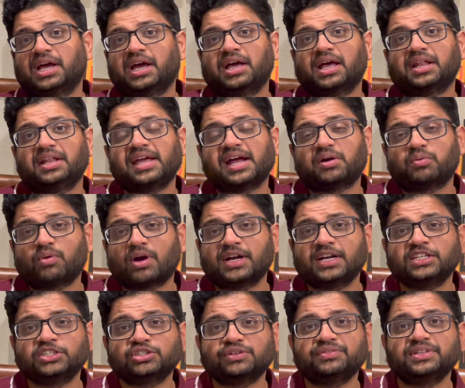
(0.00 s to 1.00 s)
The advantage
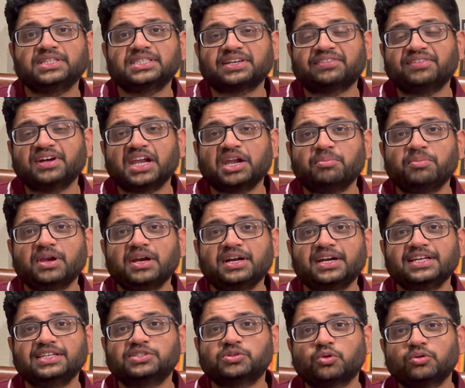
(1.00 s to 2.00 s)
of these availability
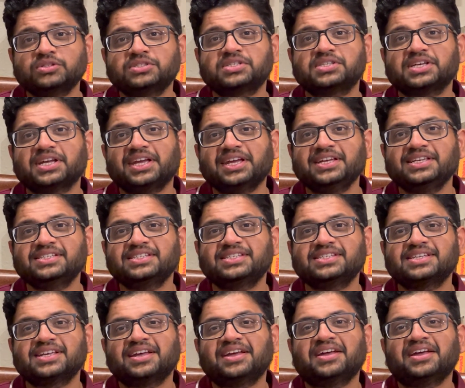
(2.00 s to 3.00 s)
zones
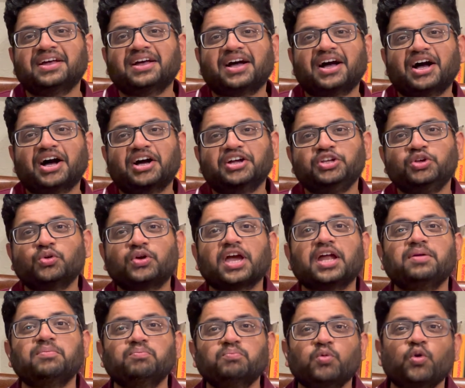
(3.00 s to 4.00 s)
is you
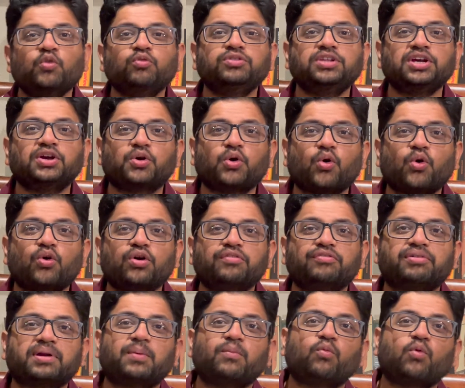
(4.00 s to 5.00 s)
can move the code
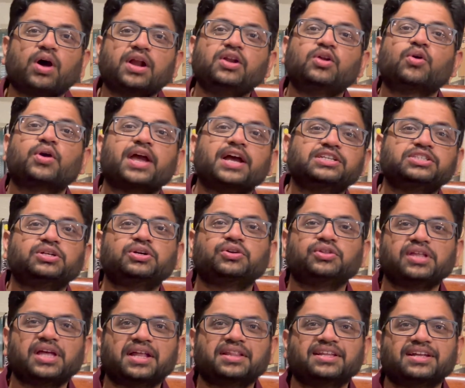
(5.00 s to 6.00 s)
from one location to the
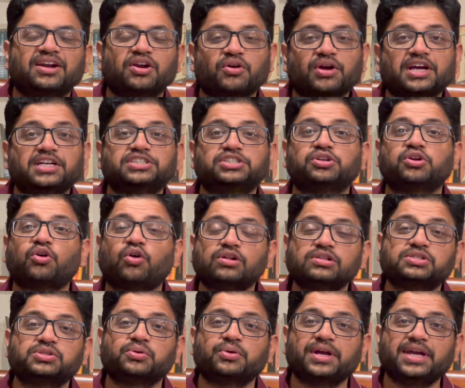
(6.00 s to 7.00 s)
other location
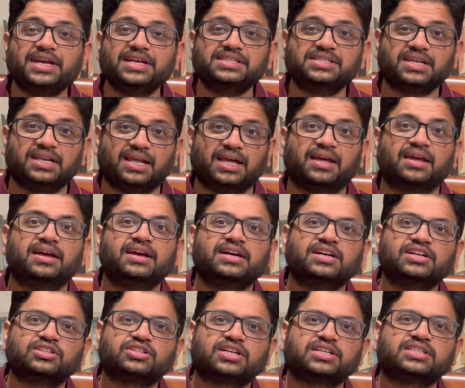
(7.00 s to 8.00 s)
also easily,
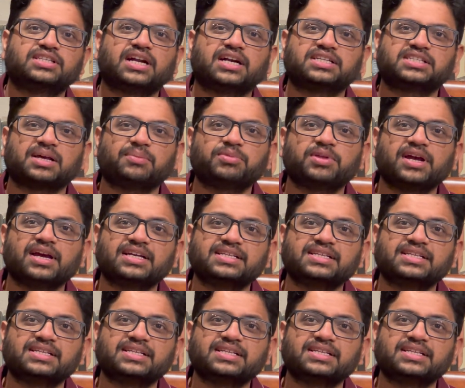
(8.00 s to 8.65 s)
such that something is